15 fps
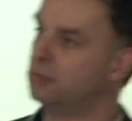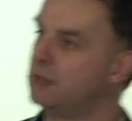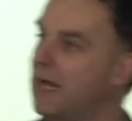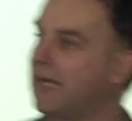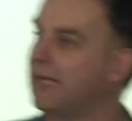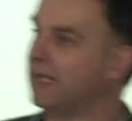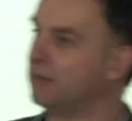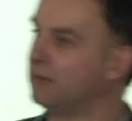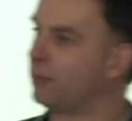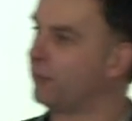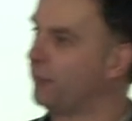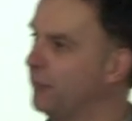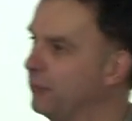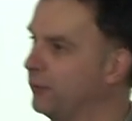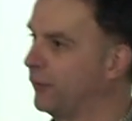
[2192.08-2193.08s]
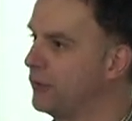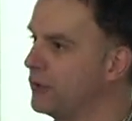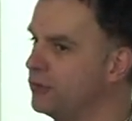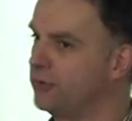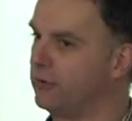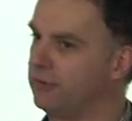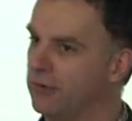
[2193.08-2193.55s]
rallying through the
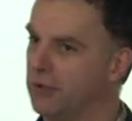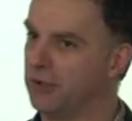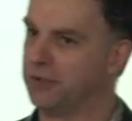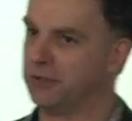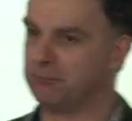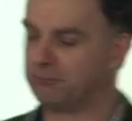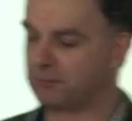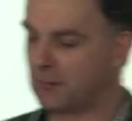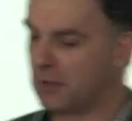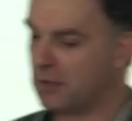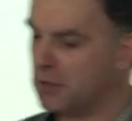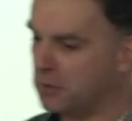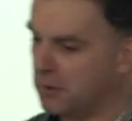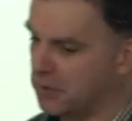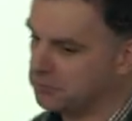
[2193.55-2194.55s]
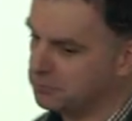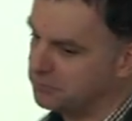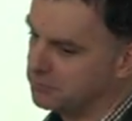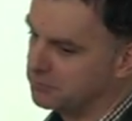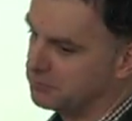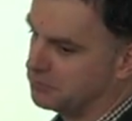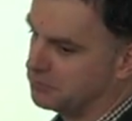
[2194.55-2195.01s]
countryside. Well,